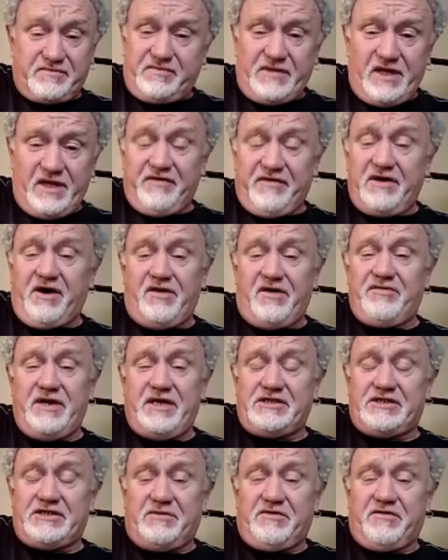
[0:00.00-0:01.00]
if they got rid
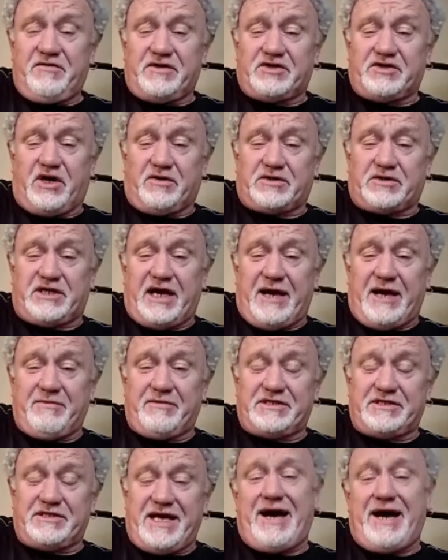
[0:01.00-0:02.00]
of some of those old
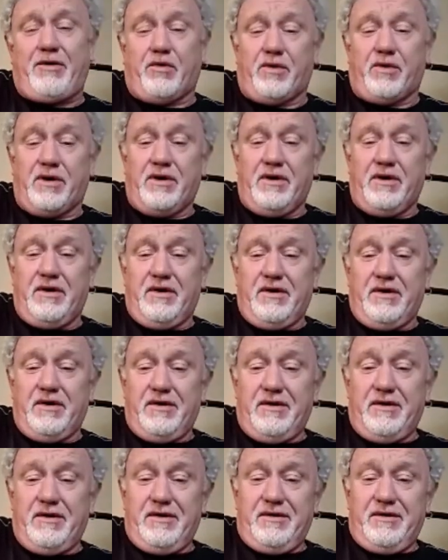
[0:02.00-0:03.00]
timers now,
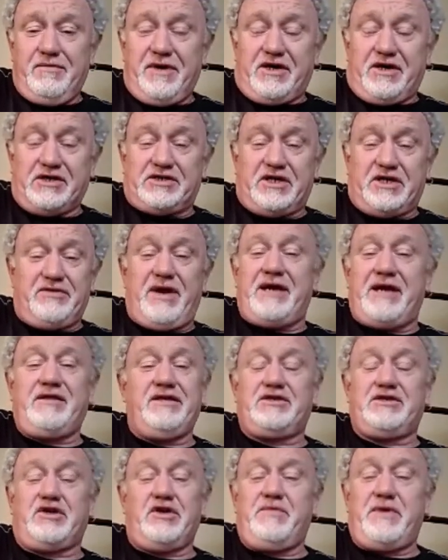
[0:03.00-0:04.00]
because they reckon
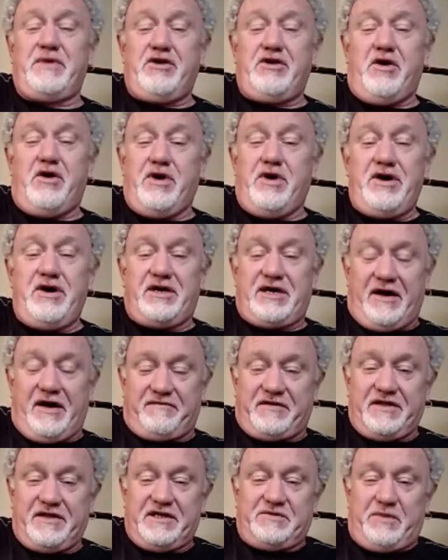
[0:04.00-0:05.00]
there's going to be no work
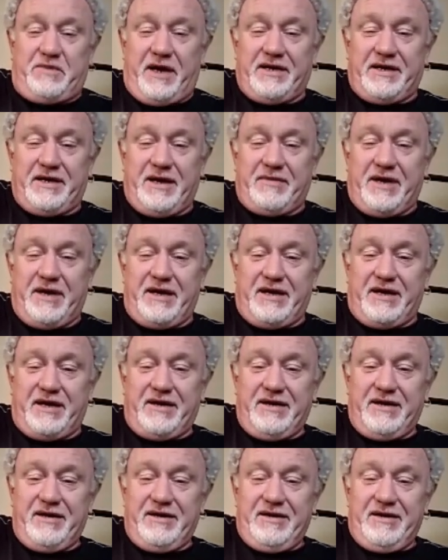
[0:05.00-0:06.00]
after this pandemic.
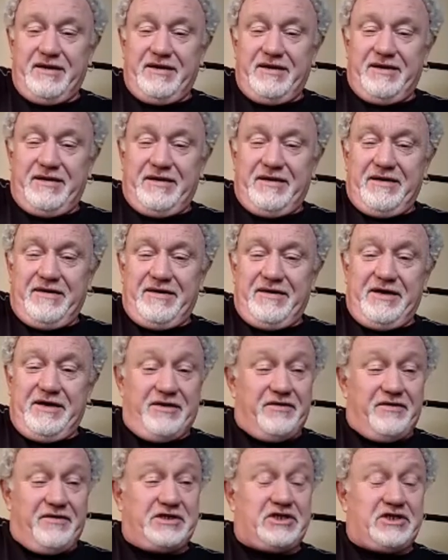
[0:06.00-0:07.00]
There's
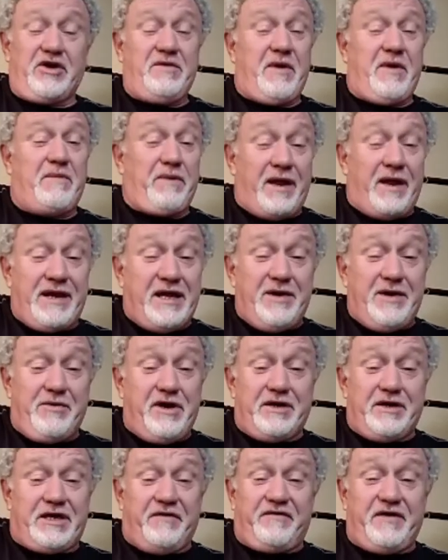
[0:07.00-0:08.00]
going to be plenty of
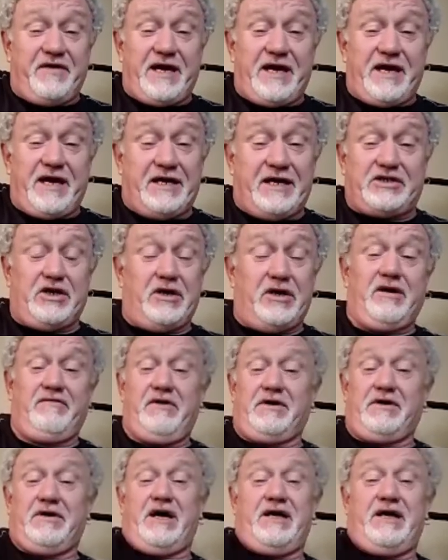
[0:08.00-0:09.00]
work if you get short of
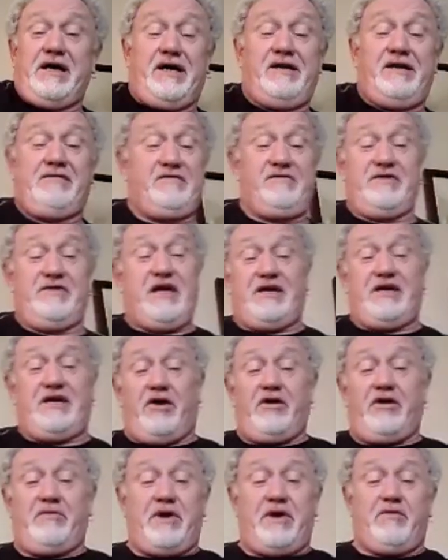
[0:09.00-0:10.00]
it, and the
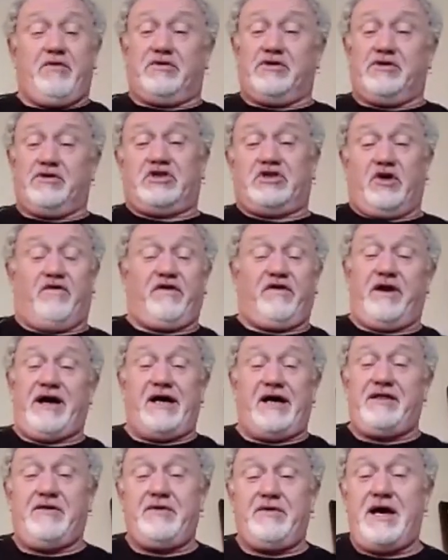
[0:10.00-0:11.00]
economy wouldn't suffer
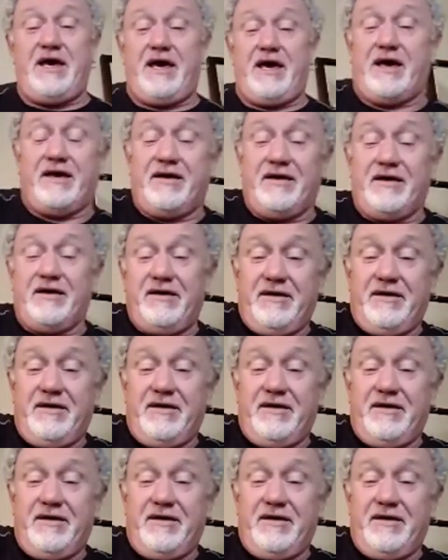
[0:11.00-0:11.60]
either way.